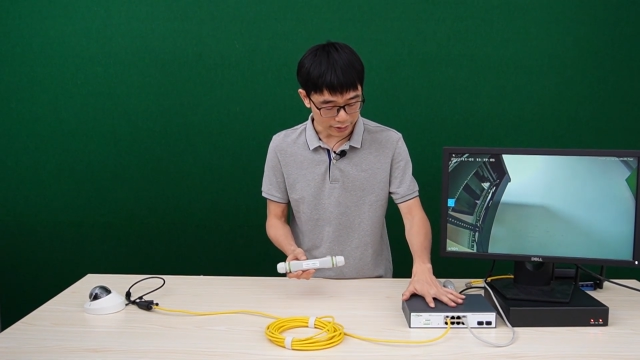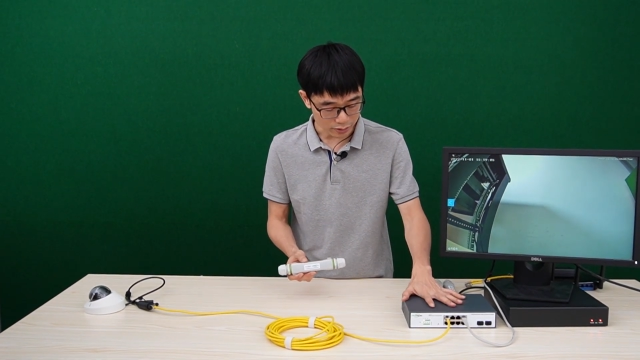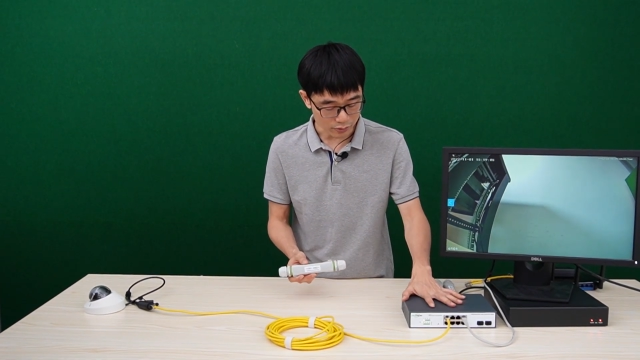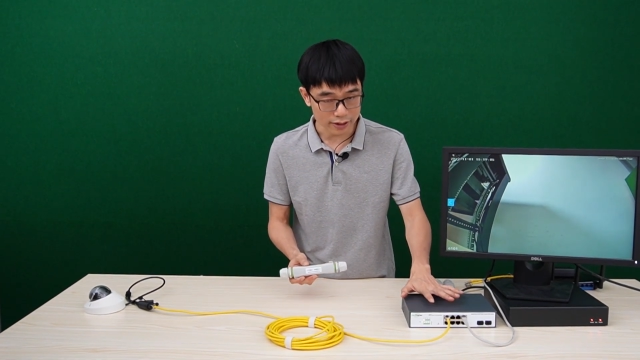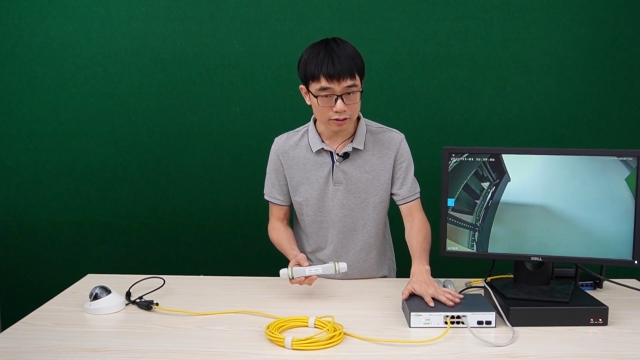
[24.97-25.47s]

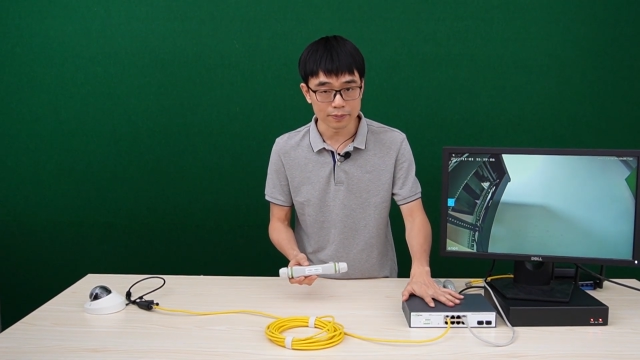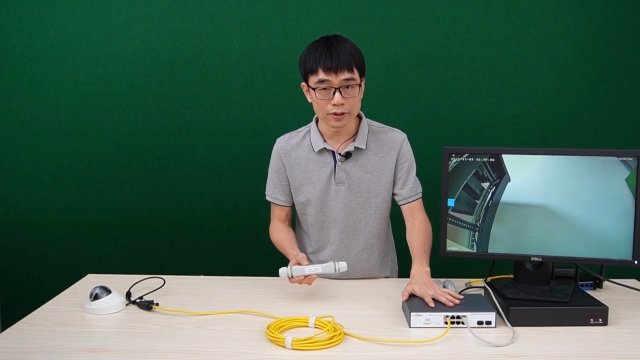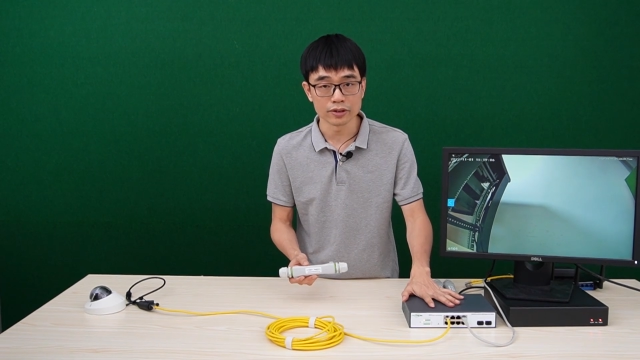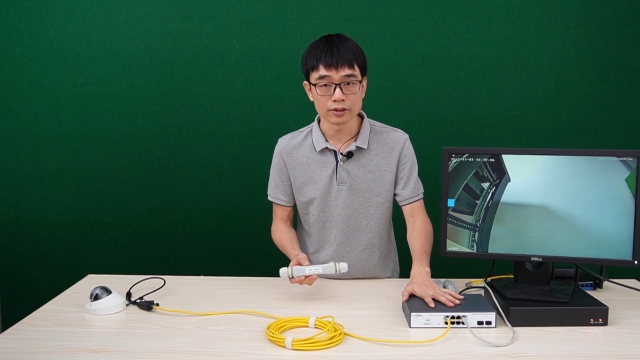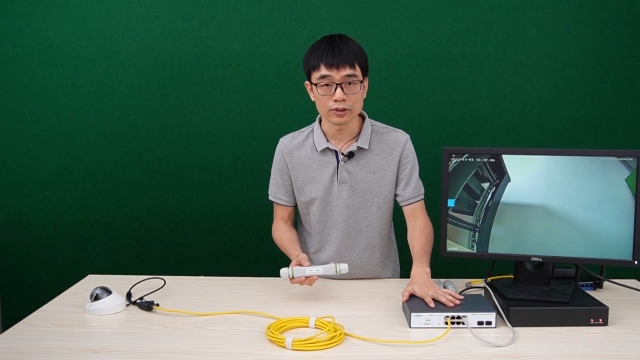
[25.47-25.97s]
this regular
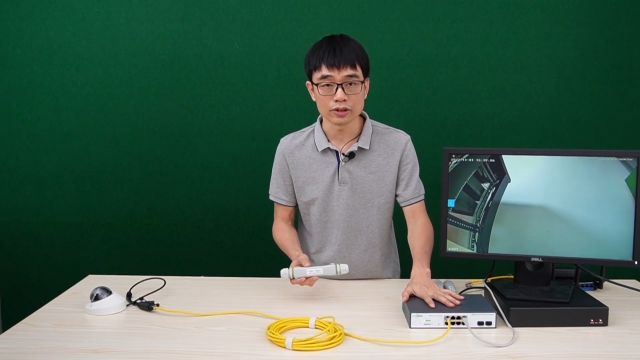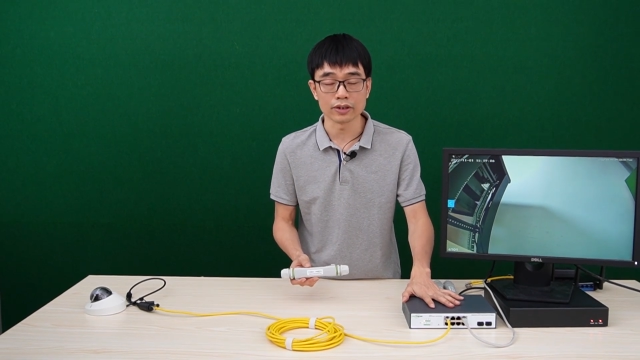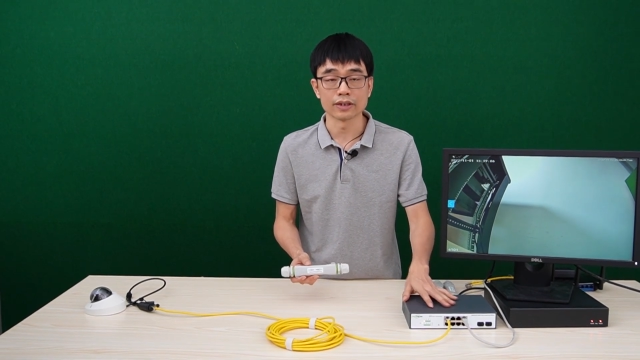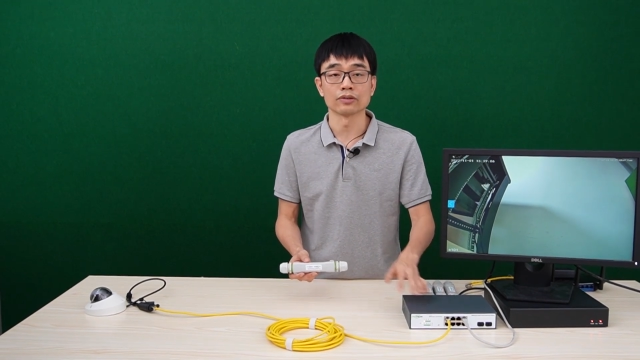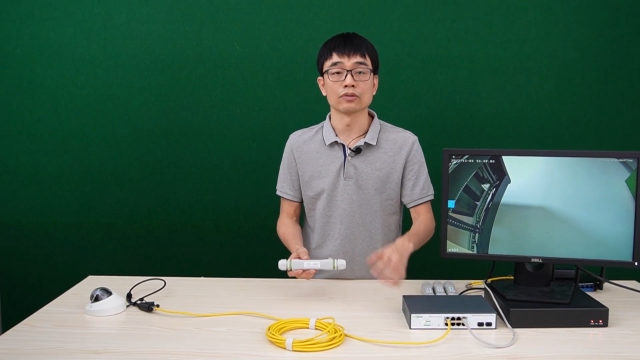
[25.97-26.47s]
PoE switch
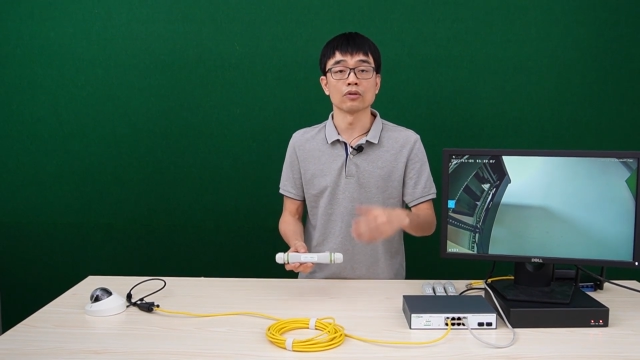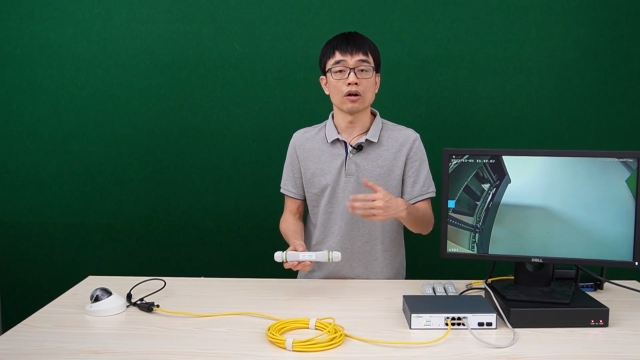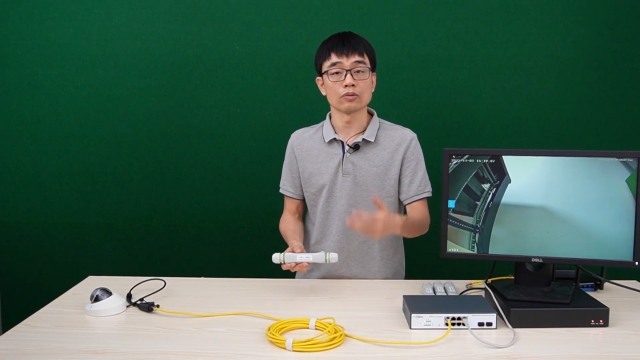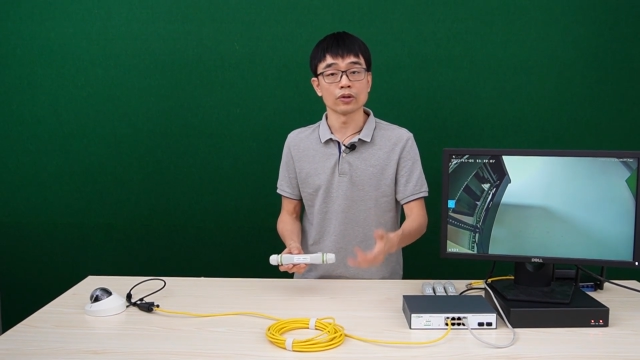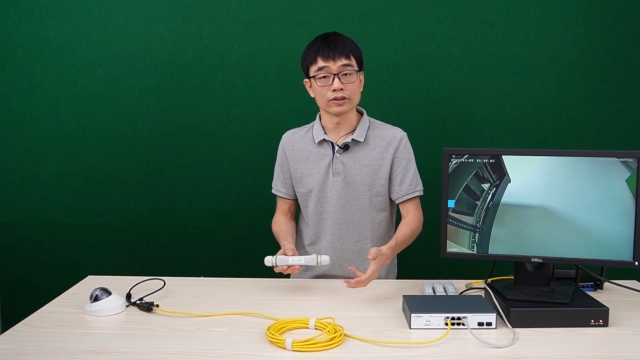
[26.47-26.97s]
into
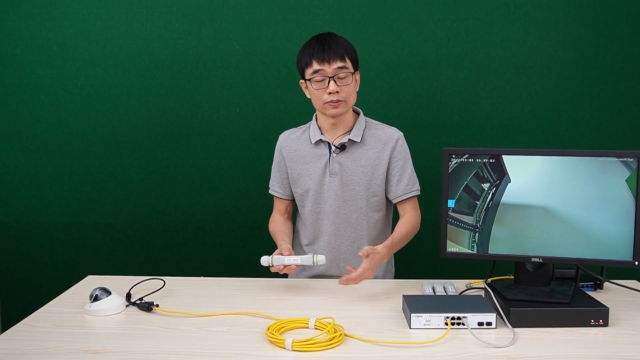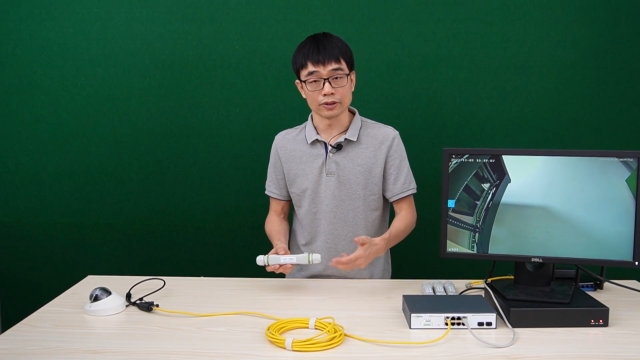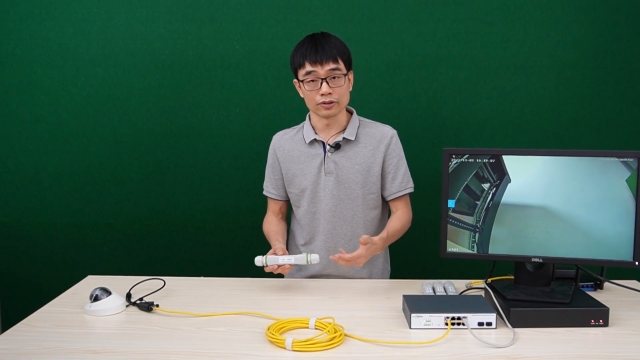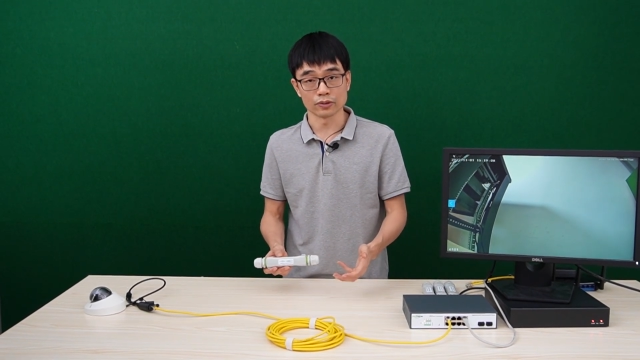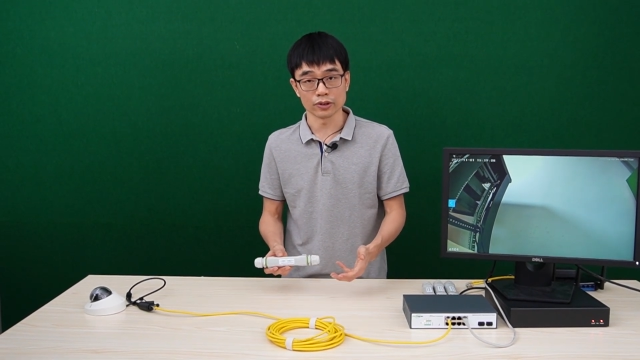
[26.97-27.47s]
long-range
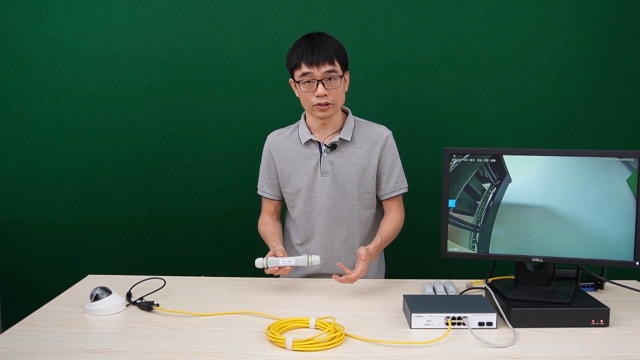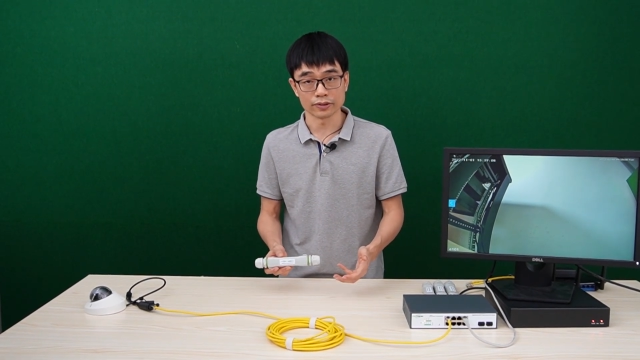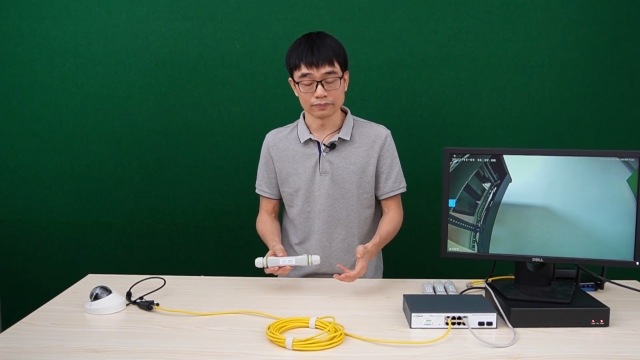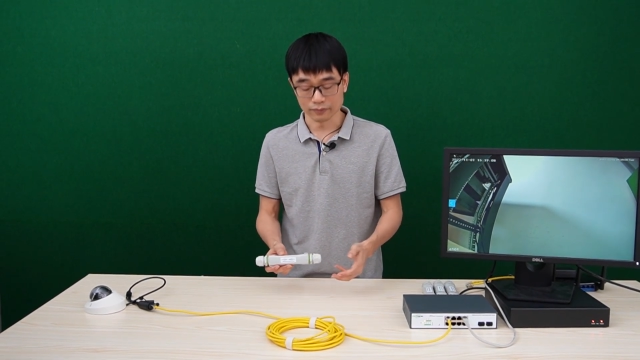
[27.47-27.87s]
PoE switch.